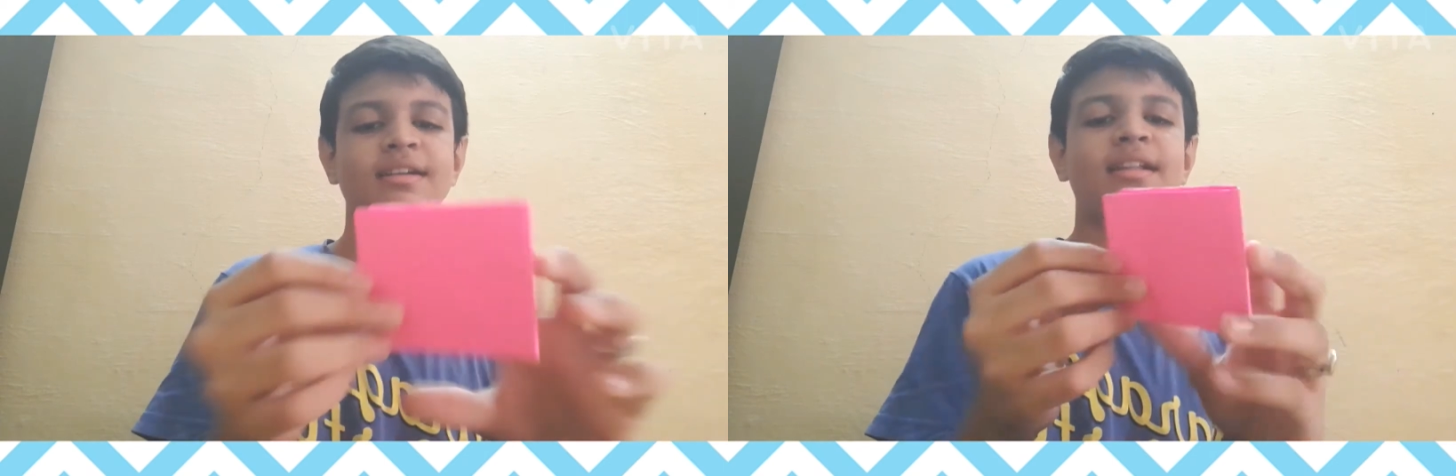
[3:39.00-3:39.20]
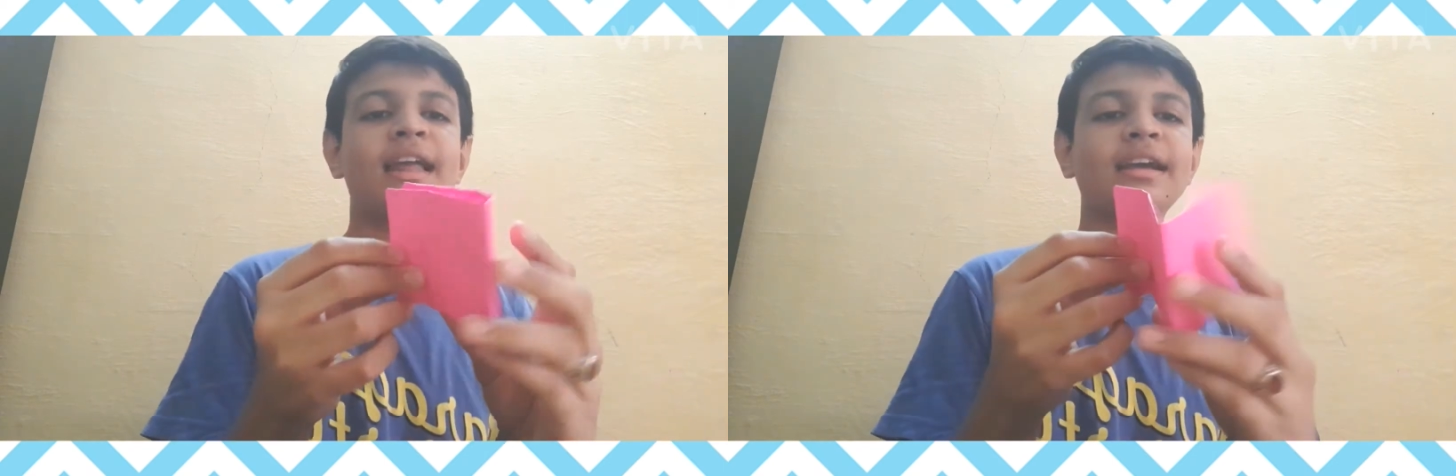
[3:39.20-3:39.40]

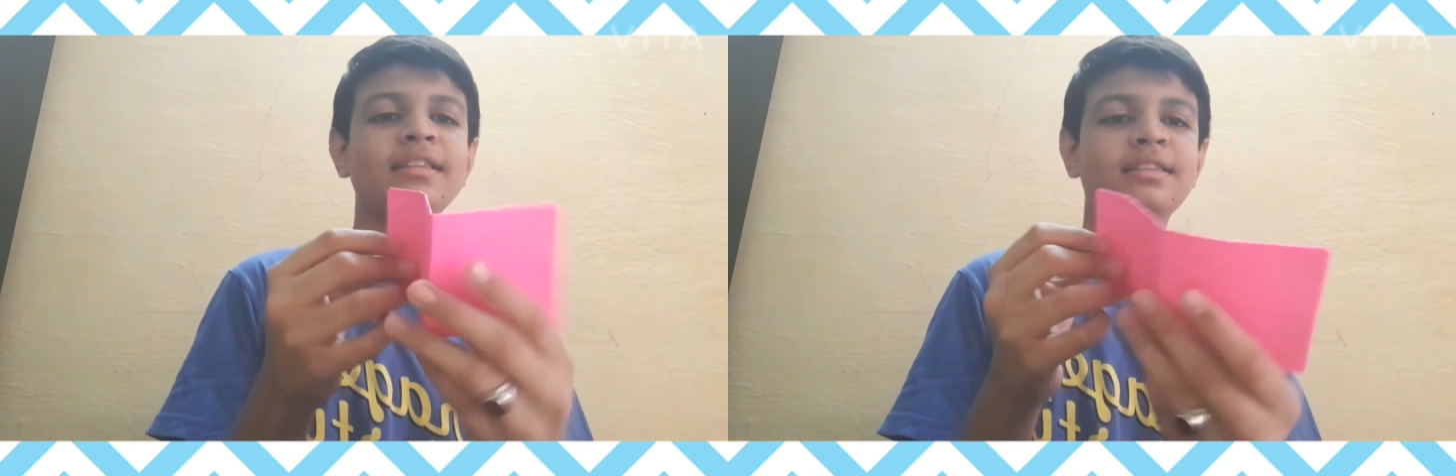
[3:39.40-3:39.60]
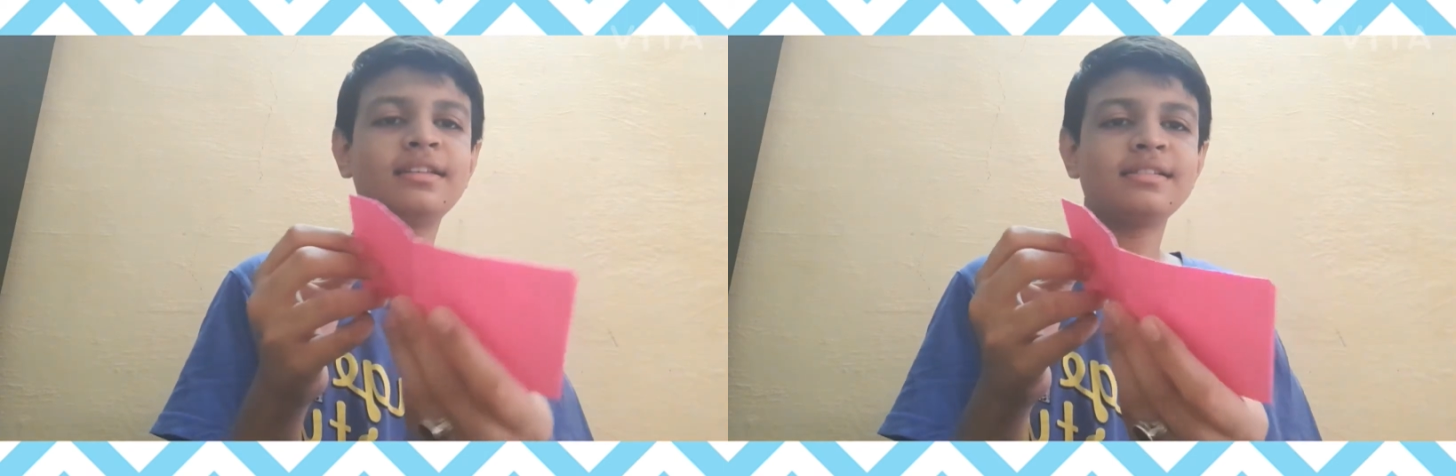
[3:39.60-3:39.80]

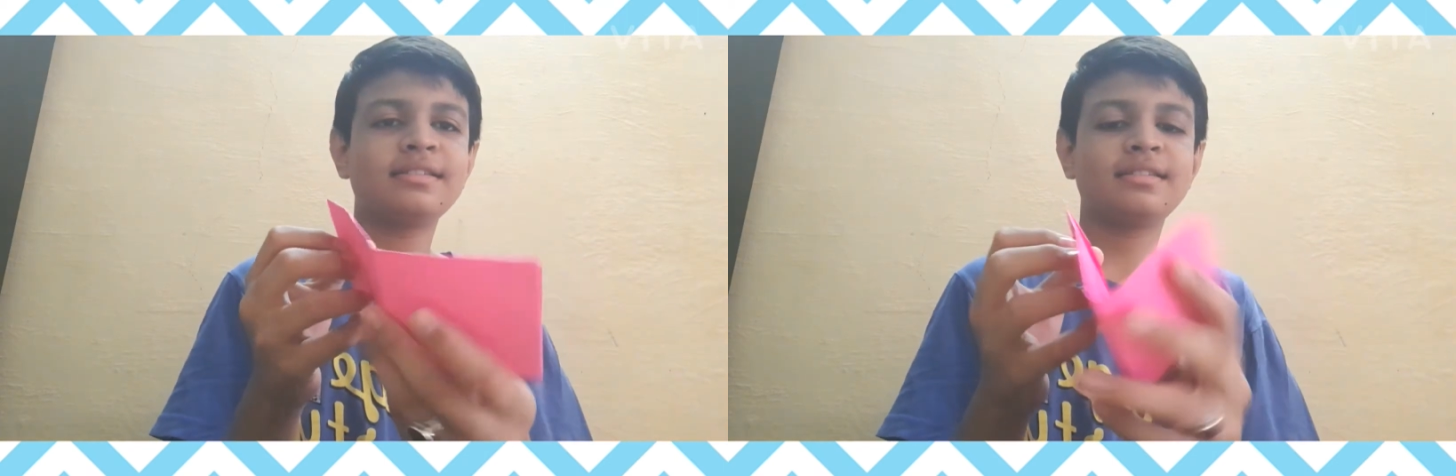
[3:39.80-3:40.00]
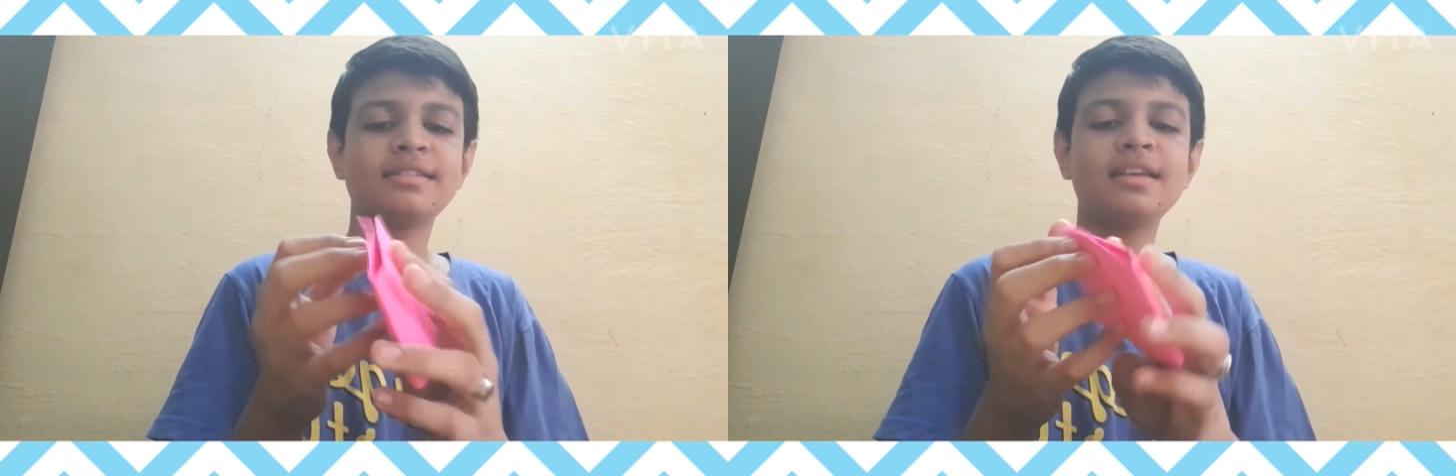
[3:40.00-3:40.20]
like
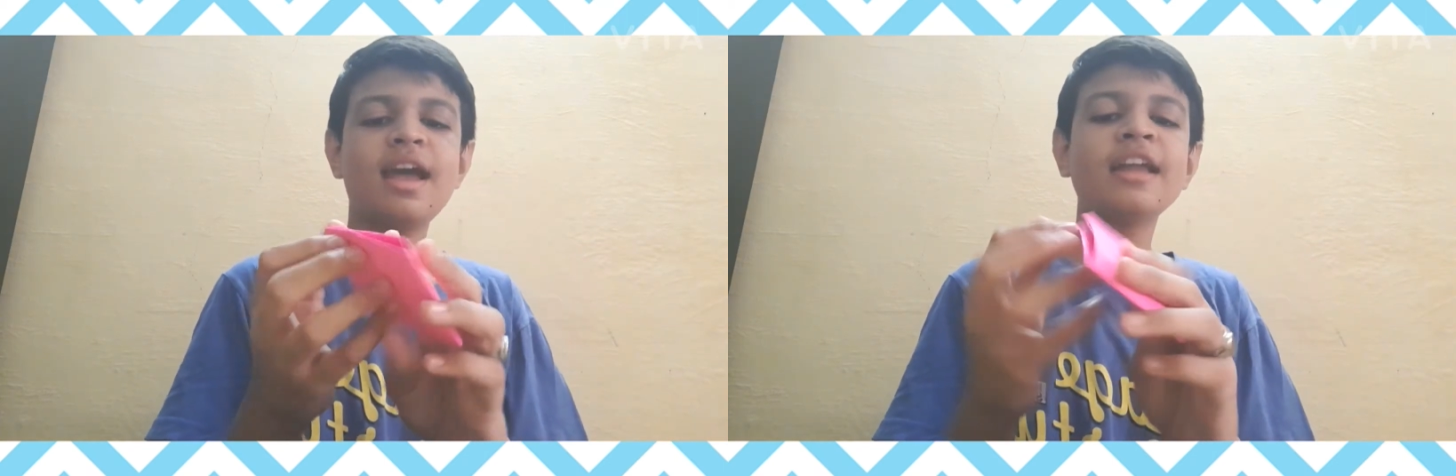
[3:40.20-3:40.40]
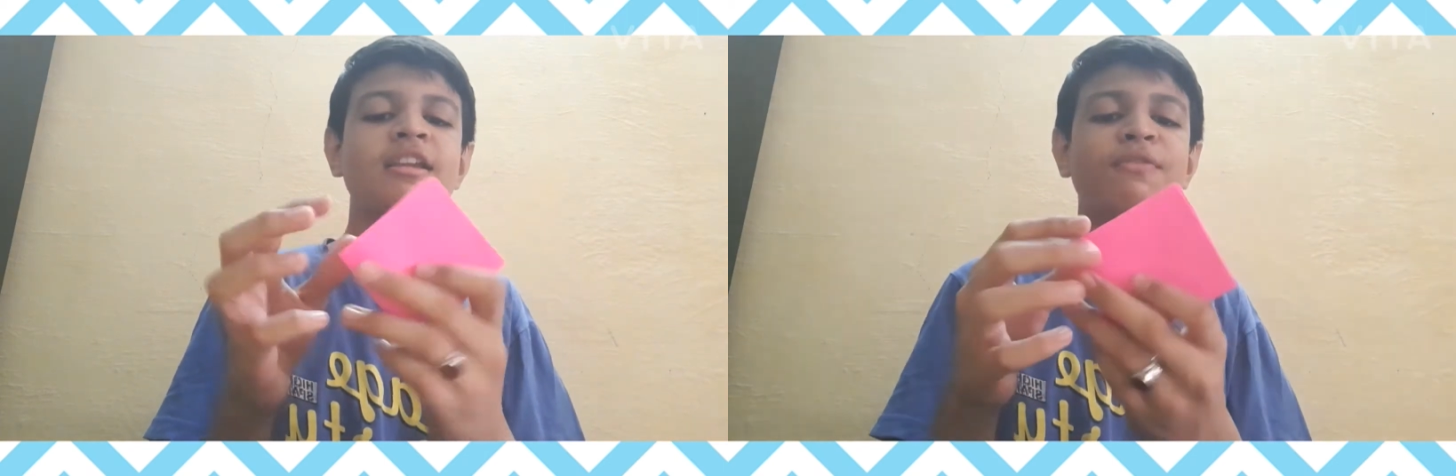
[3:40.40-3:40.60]
this.
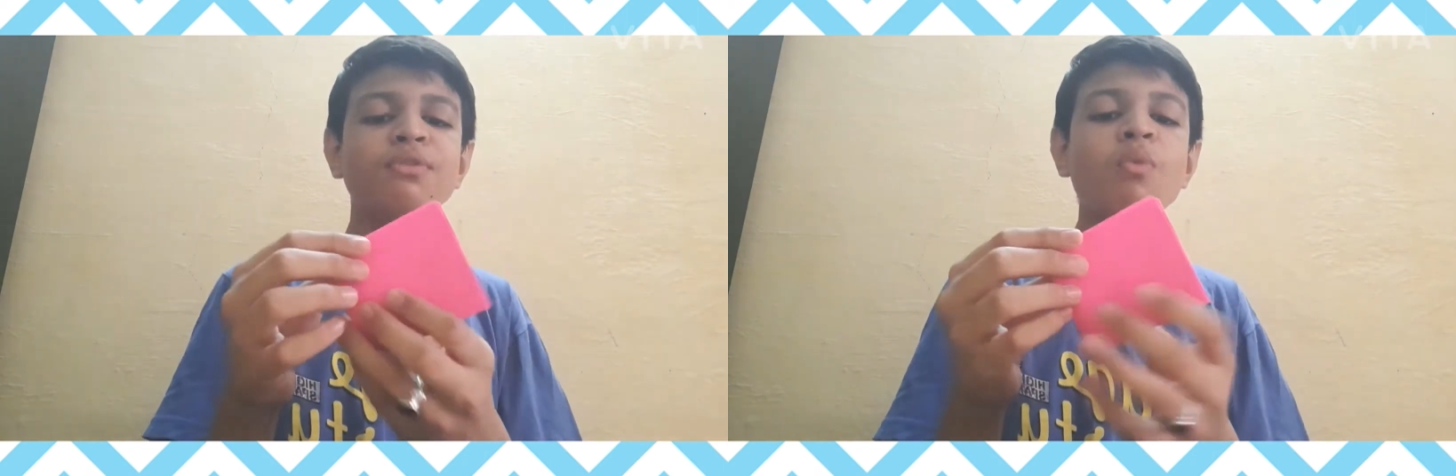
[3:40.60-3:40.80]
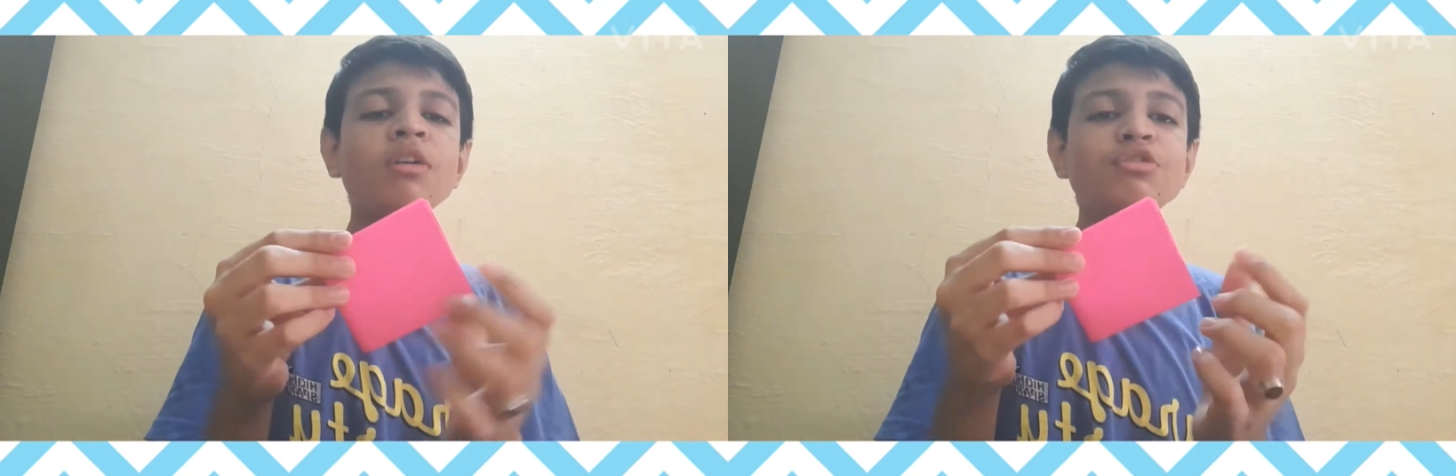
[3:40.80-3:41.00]
And if
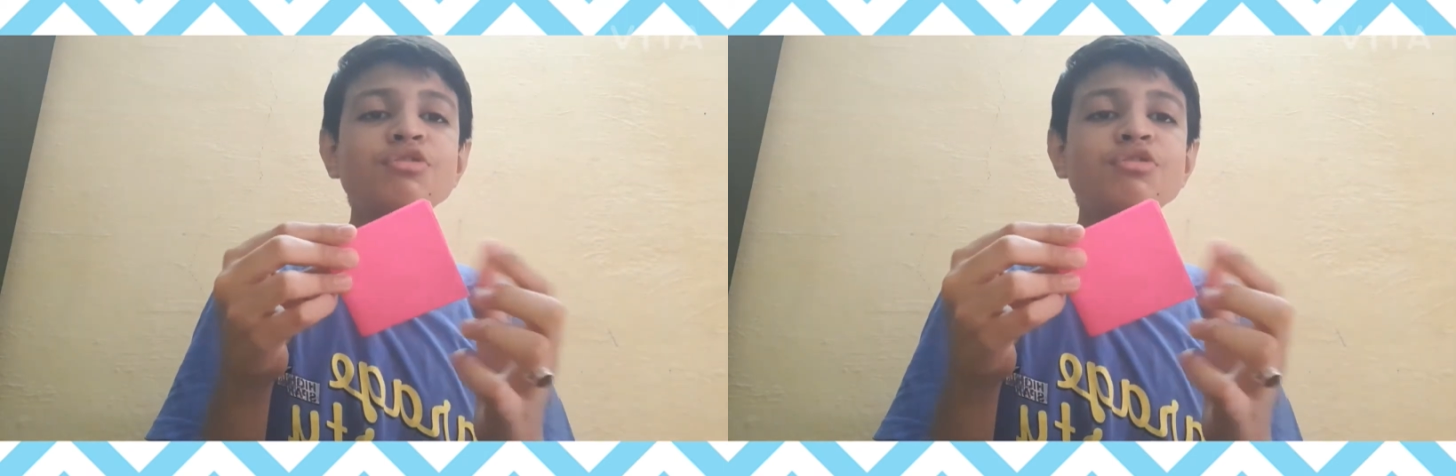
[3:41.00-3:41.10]
you want